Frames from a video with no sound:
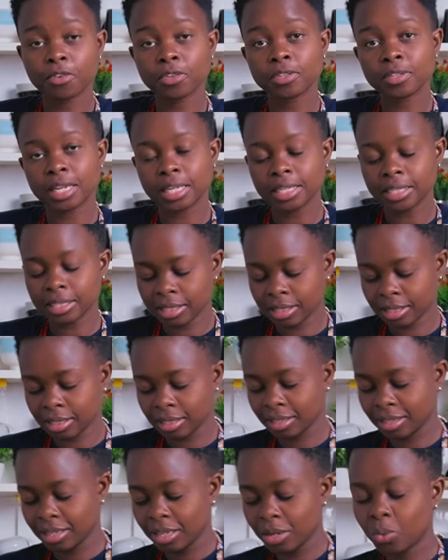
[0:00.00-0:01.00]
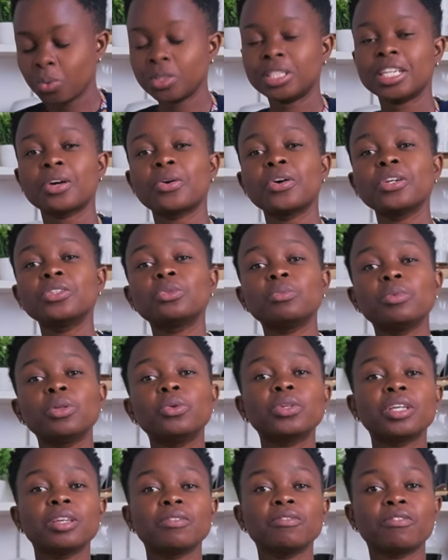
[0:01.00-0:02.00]
four slits, which are going to be
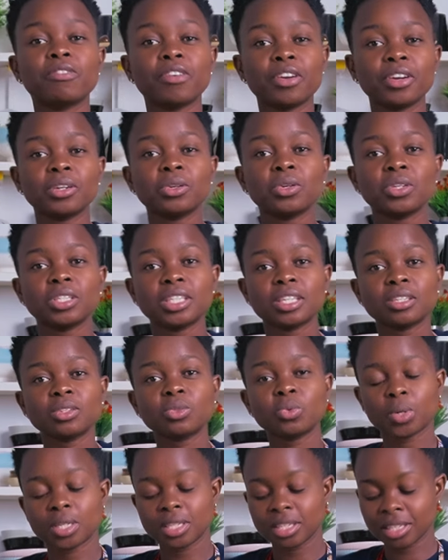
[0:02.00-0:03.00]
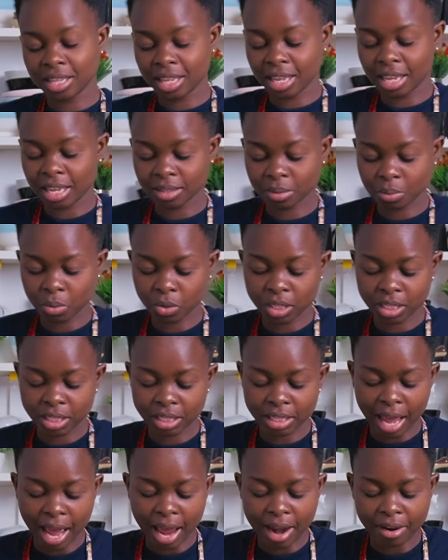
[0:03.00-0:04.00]
looking very gorgeous once the
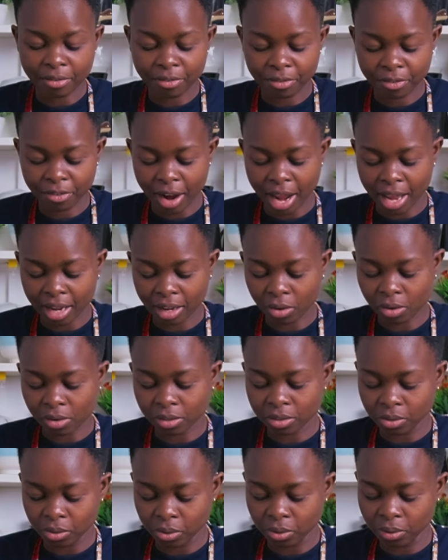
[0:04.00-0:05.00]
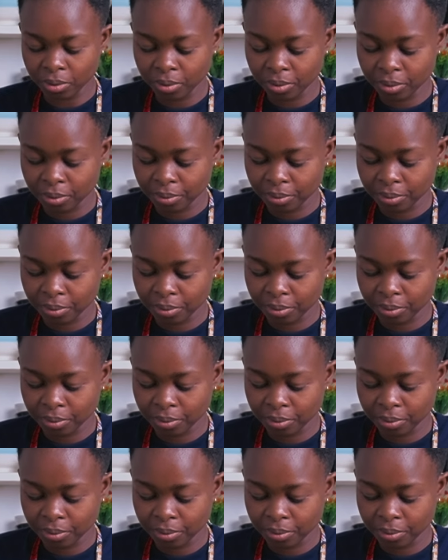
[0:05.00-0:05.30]
smokies are fried also.